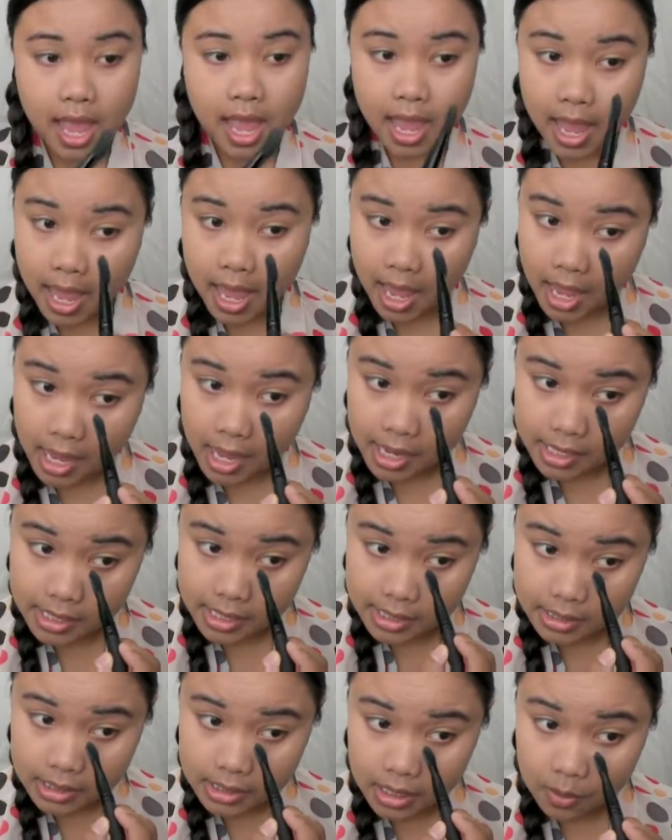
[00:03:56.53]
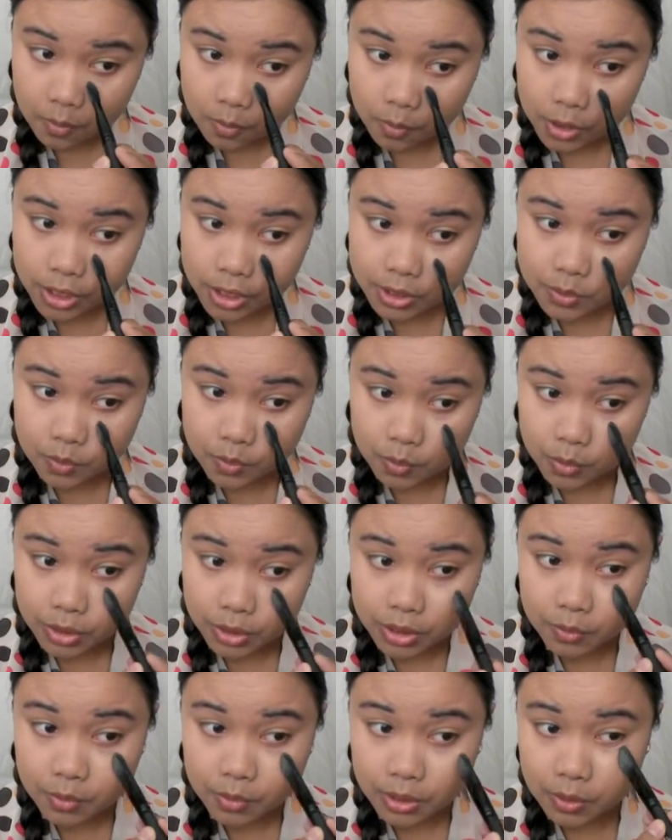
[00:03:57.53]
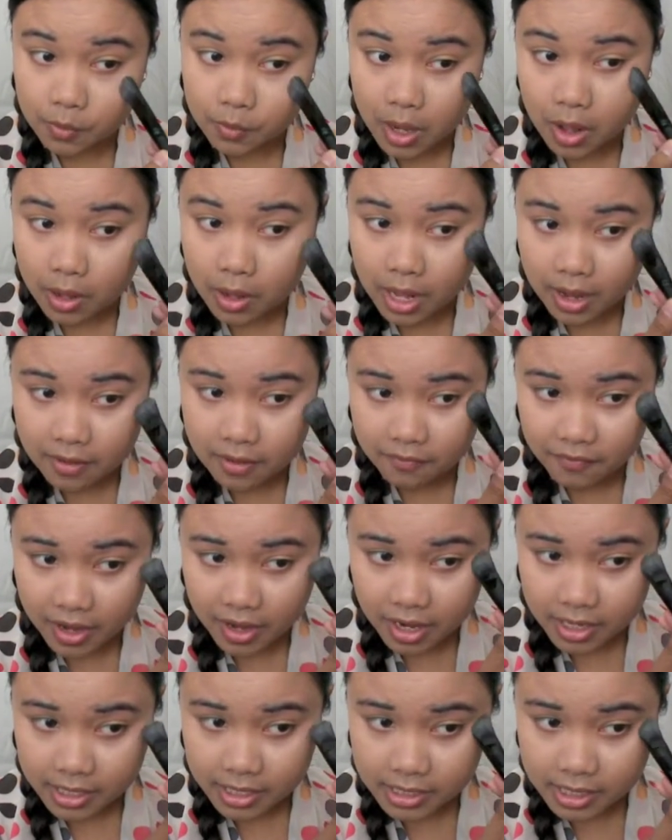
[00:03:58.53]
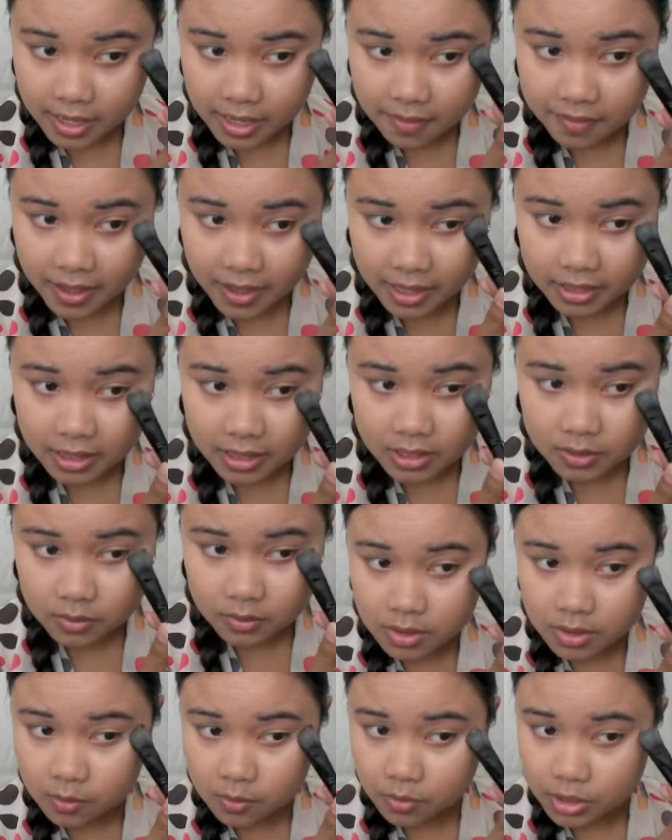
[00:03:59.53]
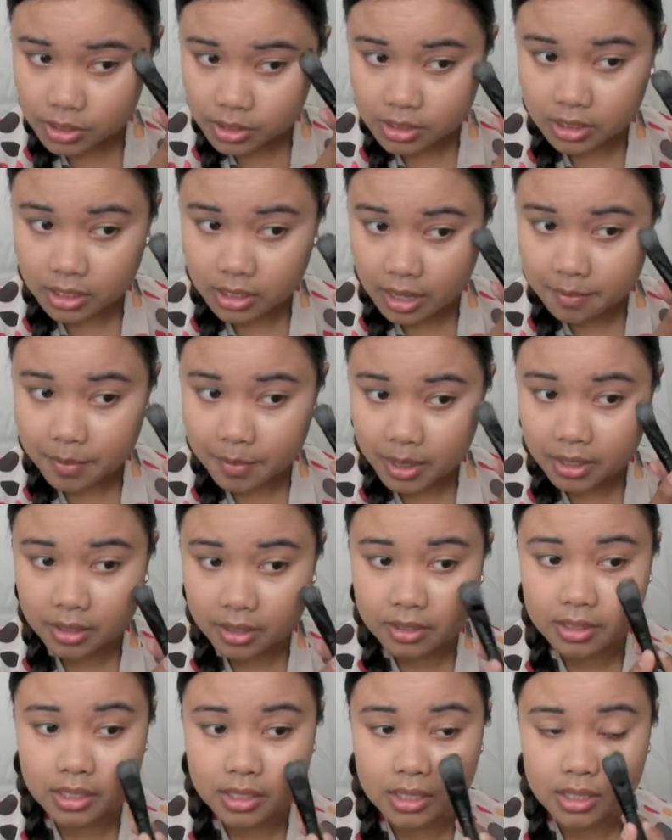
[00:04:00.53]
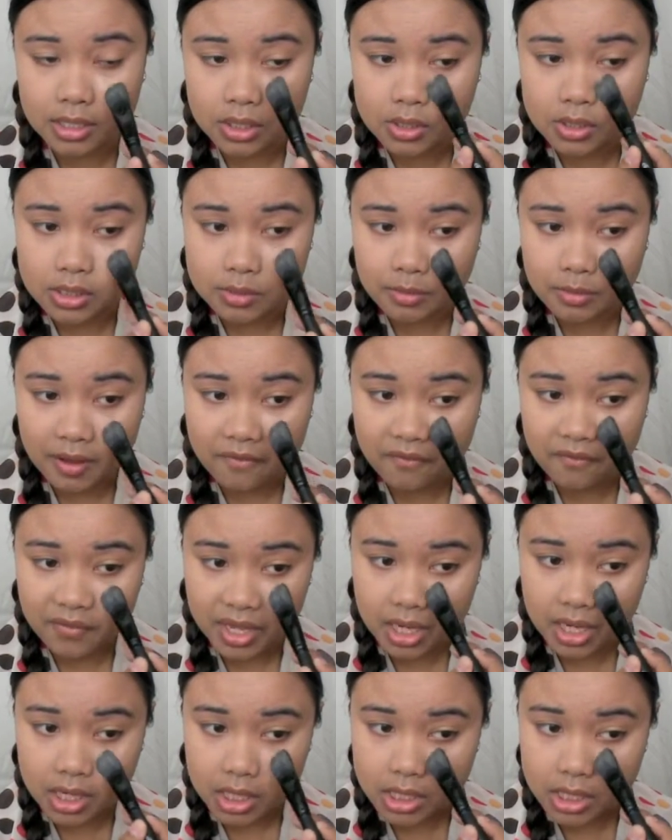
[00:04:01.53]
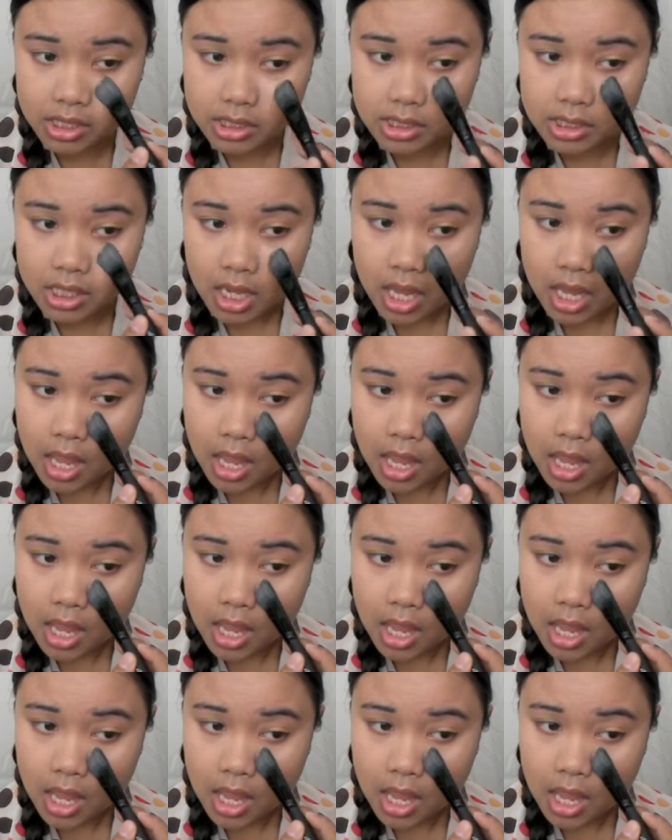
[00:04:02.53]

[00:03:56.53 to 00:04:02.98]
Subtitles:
And it works really, really well. I find that one works a lot better than using my fingers.